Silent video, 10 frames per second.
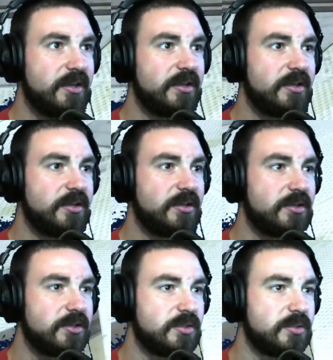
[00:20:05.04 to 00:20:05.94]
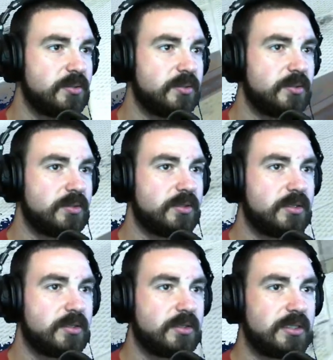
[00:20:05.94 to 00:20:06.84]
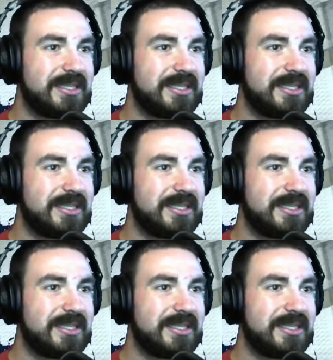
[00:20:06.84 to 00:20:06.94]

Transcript: Nothing is said.